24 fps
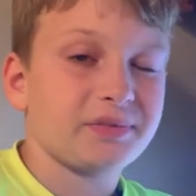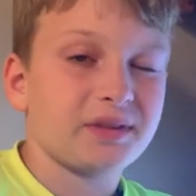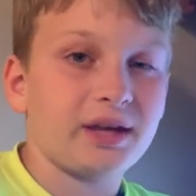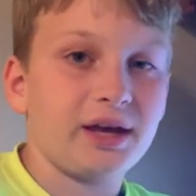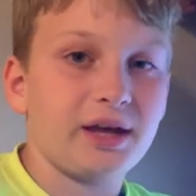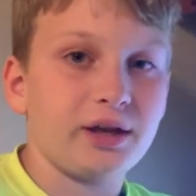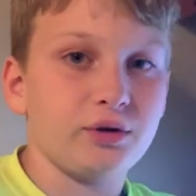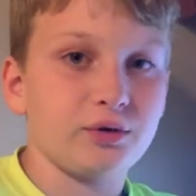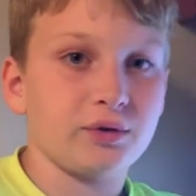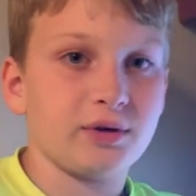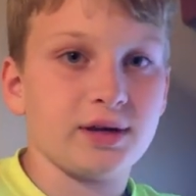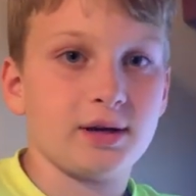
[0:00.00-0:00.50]

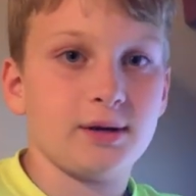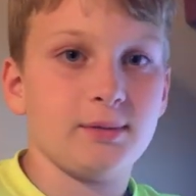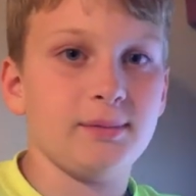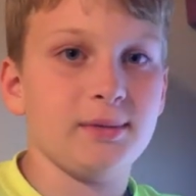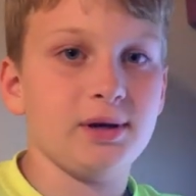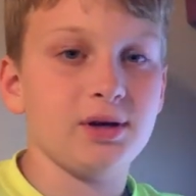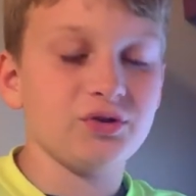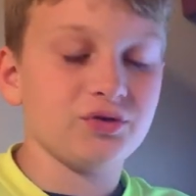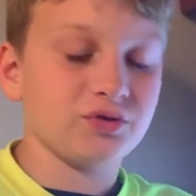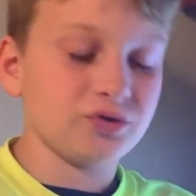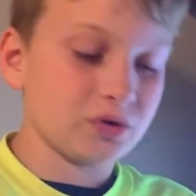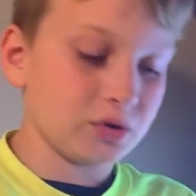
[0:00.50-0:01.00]
And you get a
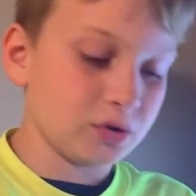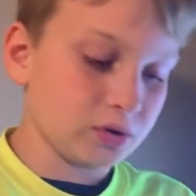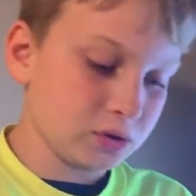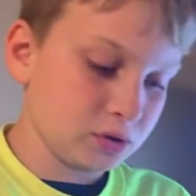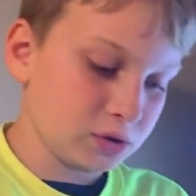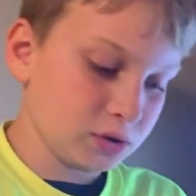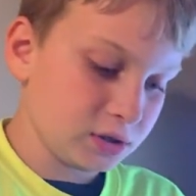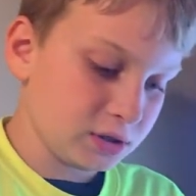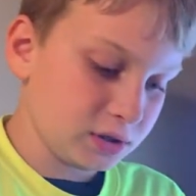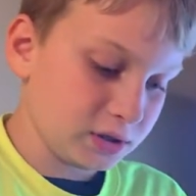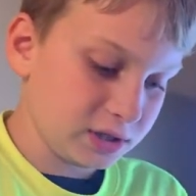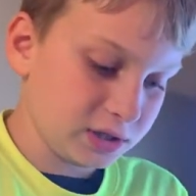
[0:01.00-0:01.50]
mineral,
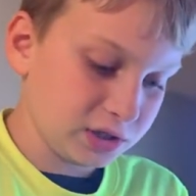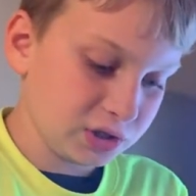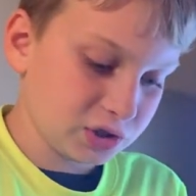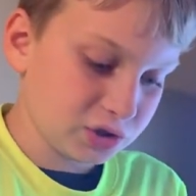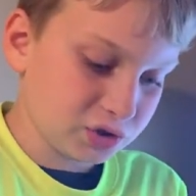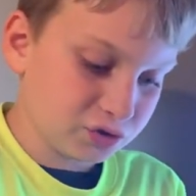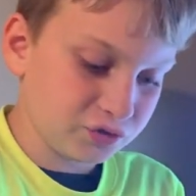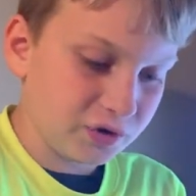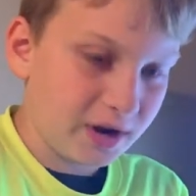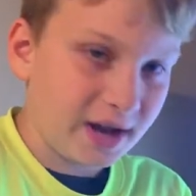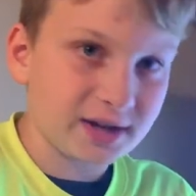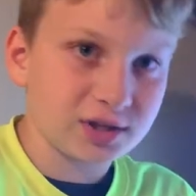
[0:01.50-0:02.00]
then
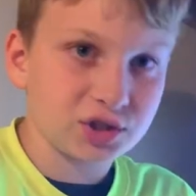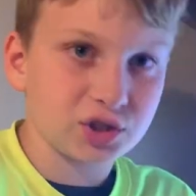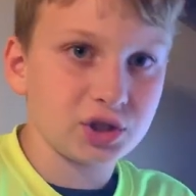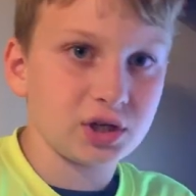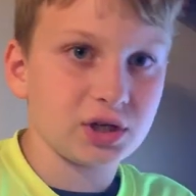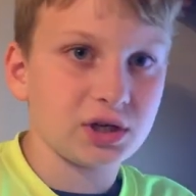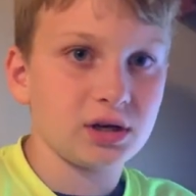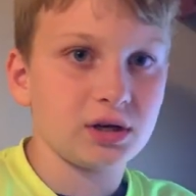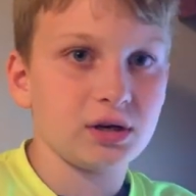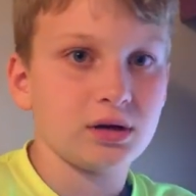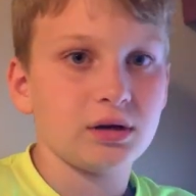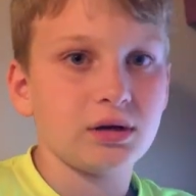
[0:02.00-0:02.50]
scratch
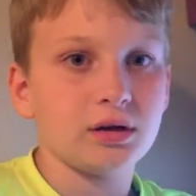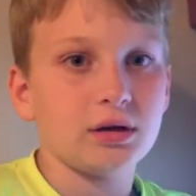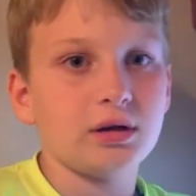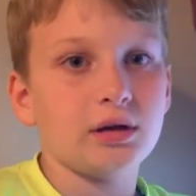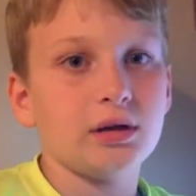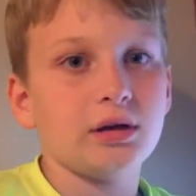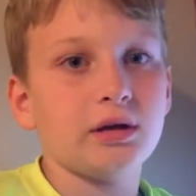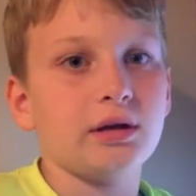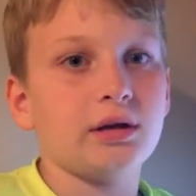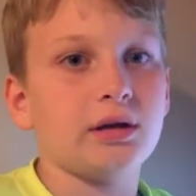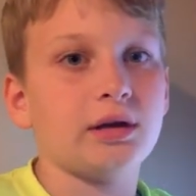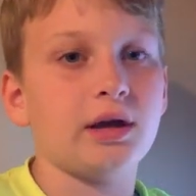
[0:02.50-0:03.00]
it,
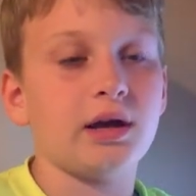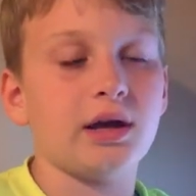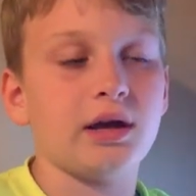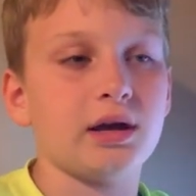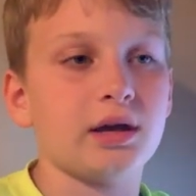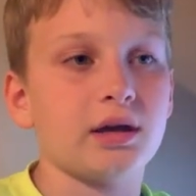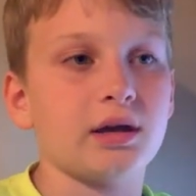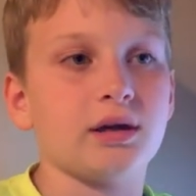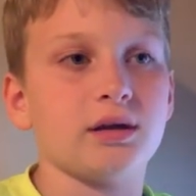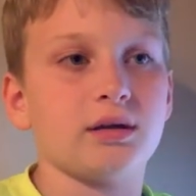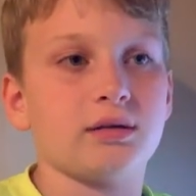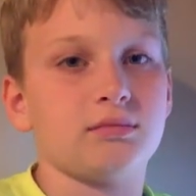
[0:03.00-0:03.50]

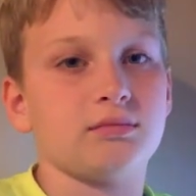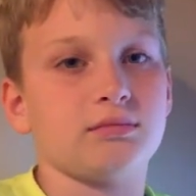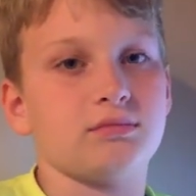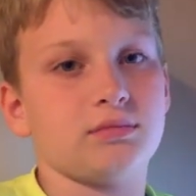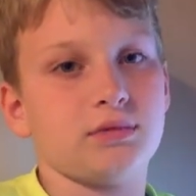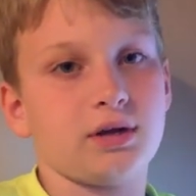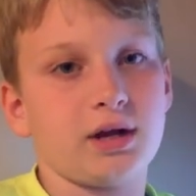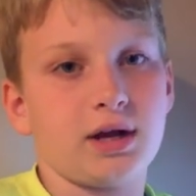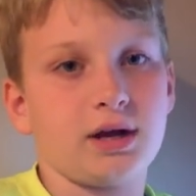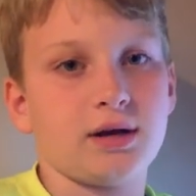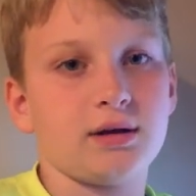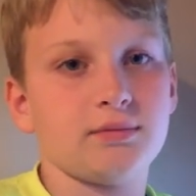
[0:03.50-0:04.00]
and
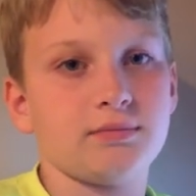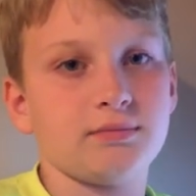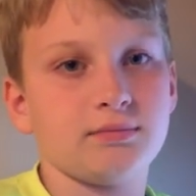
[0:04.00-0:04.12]
yeah.